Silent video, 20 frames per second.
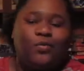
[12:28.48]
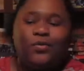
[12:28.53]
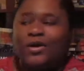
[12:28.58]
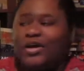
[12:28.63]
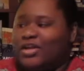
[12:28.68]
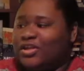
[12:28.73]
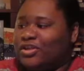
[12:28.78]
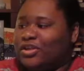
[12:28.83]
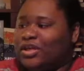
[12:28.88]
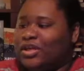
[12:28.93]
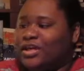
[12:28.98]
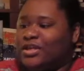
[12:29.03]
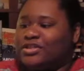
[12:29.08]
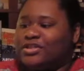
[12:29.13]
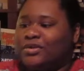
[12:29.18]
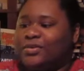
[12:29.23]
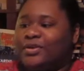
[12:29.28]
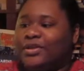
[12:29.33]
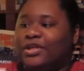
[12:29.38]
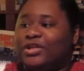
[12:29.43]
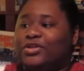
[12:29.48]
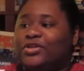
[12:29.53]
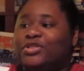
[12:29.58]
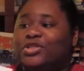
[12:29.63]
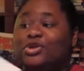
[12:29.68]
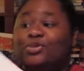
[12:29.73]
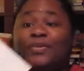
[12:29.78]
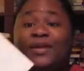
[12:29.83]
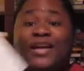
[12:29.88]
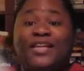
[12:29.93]
what kids are really used
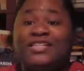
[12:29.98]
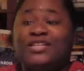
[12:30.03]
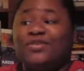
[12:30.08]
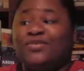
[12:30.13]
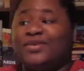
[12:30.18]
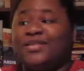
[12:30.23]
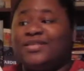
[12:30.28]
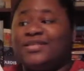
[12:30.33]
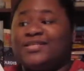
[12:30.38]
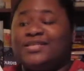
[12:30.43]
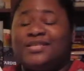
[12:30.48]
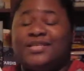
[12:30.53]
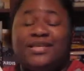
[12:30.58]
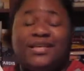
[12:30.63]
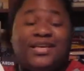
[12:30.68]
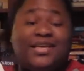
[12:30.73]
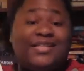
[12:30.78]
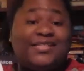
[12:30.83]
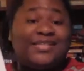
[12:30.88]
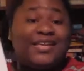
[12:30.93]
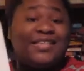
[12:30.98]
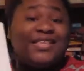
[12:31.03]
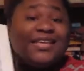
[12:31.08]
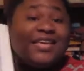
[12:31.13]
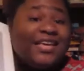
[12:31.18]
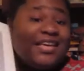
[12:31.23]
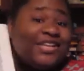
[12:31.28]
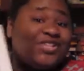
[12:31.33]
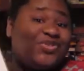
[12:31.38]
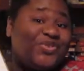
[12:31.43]
to, but I did read this to the kids, and the
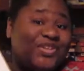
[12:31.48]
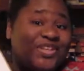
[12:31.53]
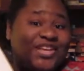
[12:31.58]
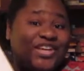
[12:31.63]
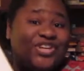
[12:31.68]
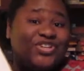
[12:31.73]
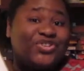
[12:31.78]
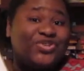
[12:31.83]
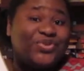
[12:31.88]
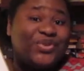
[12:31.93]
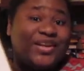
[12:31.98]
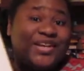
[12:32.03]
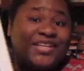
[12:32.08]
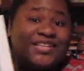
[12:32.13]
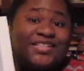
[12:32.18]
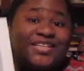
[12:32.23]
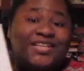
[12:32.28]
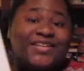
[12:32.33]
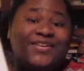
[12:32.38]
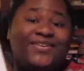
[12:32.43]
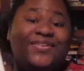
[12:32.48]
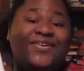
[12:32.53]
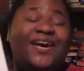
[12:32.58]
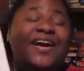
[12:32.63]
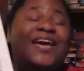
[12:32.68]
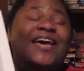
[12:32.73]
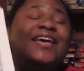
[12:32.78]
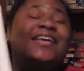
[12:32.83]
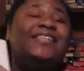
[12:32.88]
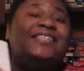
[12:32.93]
kids really enjoyed it too.
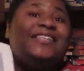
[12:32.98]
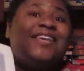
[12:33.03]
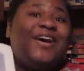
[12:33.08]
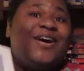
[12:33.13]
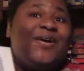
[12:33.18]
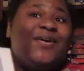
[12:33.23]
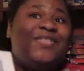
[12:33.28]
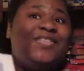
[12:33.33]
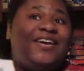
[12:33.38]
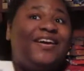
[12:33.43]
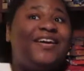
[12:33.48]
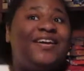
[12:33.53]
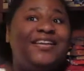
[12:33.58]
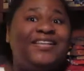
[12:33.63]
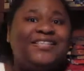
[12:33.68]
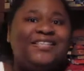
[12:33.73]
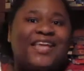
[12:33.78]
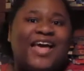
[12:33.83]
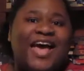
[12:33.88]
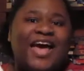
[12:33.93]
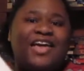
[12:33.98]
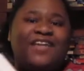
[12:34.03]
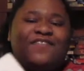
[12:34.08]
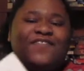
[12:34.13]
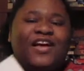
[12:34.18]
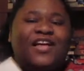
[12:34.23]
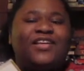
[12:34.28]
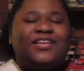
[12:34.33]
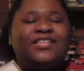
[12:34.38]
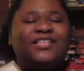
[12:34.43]
So there is that. It
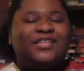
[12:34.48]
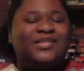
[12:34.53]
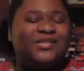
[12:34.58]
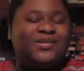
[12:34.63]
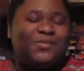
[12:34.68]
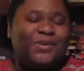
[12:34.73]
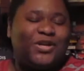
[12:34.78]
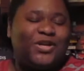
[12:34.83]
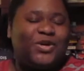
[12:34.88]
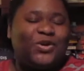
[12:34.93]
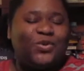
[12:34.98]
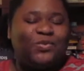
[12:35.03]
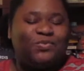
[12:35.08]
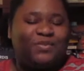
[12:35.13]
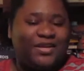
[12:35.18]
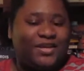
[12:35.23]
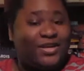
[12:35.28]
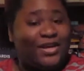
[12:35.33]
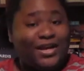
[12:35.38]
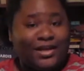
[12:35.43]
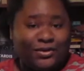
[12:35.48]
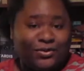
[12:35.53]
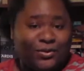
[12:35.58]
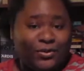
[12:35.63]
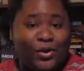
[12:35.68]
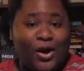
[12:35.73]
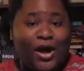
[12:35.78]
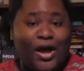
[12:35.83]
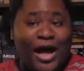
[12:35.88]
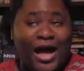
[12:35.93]
follows this mean old mean
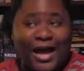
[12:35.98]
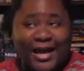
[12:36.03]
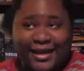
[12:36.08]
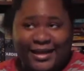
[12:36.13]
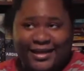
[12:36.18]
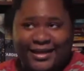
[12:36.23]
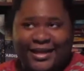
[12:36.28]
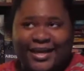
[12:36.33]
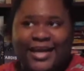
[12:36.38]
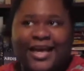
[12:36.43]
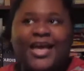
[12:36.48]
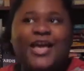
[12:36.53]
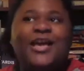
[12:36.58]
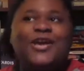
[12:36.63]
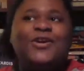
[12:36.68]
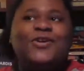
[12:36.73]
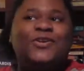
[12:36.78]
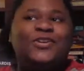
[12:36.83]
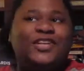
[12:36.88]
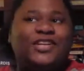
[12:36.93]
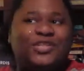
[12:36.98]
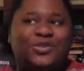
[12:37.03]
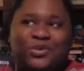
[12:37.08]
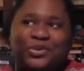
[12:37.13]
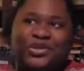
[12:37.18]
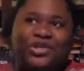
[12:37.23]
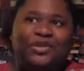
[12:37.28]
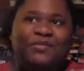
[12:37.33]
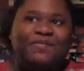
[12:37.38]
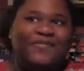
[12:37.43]
hyena who does
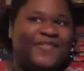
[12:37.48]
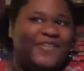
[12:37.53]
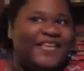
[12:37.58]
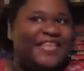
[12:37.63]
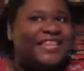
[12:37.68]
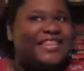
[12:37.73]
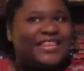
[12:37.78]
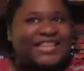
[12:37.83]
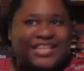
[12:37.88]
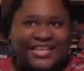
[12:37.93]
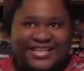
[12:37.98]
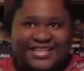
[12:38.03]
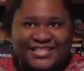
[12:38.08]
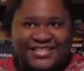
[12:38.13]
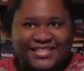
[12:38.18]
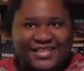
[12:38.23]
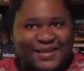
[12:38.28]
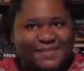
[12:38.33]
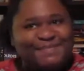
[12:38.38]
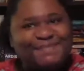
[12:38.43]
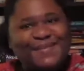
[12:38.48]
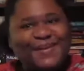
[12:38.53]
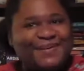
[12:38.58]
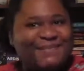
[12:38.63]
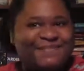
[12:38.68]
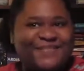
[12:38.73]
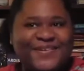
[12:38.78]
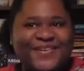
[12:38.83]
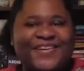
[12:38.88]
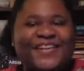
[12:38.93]
really mean things to
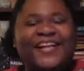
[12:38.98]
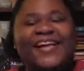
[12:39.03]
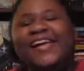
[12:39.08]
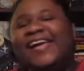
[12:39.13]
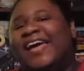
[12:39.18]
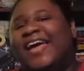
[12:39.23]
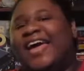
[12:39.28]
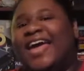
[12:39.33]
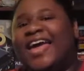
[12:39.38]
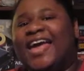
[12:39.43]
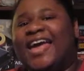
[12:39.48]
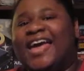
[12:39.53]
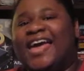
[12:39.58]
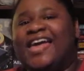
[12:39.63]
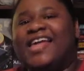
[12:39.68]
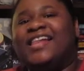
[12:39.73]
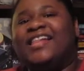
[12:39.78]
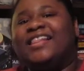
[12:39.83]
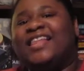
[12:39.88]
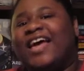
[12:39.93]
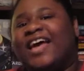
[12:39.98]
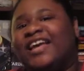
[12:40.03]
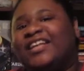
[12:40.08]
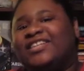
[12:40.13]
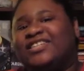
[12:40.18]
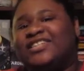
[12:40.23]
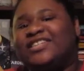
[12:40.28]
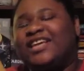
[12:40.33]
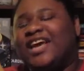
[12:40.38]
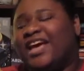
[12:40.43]
people, and like
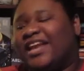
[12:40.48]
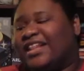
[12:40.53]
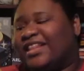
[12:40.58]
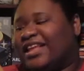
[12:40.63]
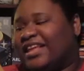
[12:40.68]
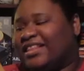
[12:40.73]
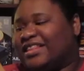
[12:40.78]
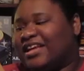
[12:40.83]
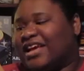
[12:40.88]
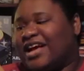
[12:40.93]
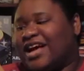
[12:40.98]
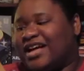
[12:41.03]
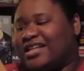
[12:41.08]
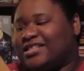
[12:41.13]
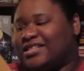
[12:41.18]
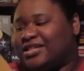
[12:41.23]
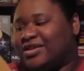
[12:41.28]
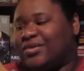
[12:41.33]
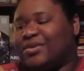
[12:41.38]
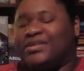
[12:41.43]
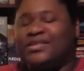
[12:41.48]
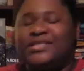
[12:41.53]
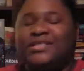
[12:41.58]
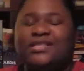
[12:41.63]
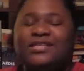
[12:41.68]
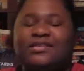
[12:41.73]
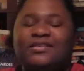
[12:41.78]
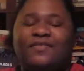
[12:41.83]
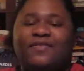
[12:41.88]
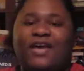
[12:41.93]
just kind of like the
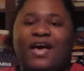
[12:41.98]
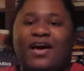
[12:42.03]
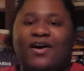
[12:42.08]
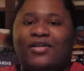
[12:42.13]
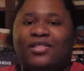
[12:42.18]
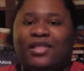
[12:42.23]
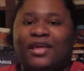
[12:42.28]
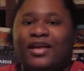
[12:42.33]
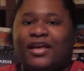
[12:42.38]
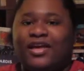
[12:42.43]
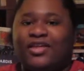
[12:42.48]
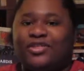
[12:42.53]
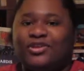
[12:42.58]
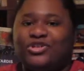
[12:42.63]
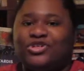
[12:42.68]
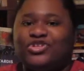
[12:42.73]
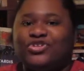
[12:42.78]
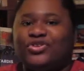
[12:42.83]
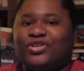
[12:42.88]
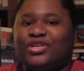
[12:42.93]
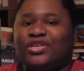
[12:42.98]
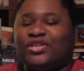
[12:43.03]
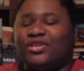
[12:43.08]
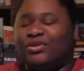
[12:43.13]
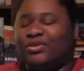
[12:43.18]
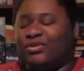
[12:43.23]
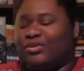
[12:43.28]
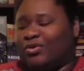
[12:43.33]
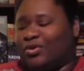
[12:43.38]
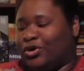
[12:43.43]
consequences of how like others treat
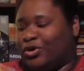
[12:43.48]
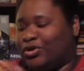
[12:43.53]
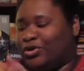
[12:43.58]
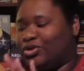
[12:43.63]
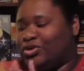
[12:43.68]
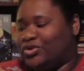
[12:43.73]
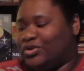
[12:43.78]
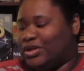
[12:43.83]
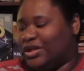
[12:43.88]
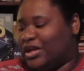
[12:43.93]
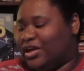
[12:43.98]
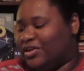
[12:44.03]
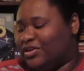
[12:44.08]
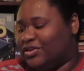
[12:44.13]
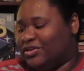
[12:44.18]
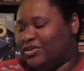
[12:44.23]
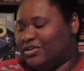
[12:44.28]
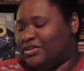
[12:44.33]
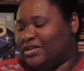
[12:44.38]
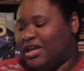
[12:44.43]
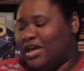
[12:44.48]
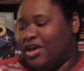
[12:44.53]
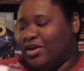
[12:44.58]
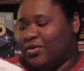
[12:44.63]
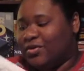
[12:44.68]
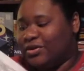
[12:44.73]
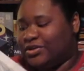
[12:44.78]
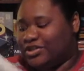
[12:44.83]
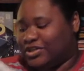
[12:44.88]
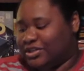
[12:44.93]
you or you treat others,
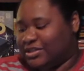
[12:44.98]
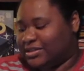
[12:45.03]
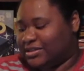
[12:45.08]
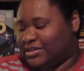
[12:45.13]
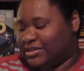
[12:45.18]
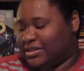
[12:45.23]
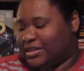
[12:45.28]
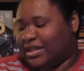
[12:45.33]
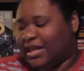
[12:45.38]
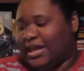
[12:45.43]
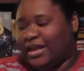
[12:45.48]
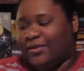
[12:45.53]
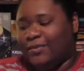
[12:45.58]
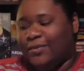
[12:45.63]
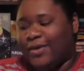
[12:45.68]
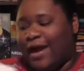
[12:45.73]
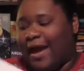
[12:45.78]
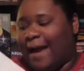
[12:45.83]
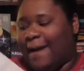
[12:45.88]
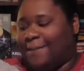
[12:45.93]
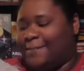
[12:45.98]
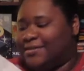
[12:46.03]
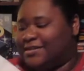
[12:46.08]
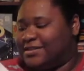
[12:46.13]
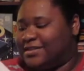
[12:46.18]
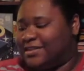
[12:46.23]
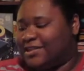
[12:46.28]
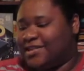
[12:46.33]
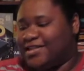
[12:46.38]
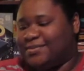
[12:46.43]
which is like what happens
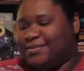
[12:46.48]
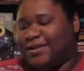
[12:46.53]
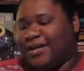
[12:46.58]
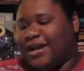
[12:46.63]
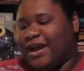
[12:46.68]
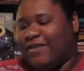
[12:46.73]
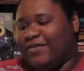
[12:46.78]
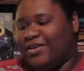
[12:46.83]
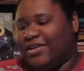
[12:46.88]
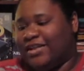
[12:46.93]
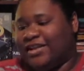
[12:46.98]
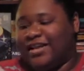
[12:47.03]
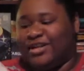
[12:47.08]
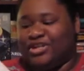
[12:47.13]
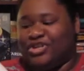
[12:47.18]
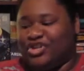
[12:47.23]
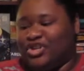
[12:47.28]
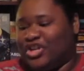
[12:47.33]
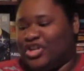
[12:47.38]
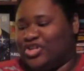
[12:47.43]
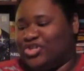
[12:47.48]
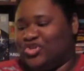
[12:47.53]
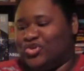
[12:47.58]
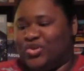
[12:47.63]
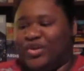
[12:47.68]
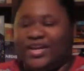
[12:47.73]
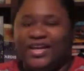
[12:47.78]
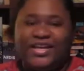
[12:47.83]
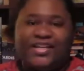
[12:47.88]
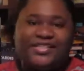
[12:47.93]
in this book. I really
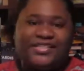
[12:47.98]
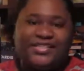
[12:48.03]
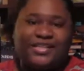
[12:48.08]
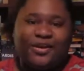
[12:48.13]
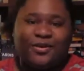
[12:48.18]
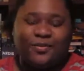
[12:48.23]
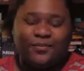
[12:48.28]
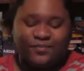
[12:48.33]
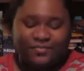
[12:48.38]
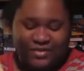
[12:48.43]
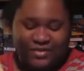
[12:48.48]
enjoyed it, so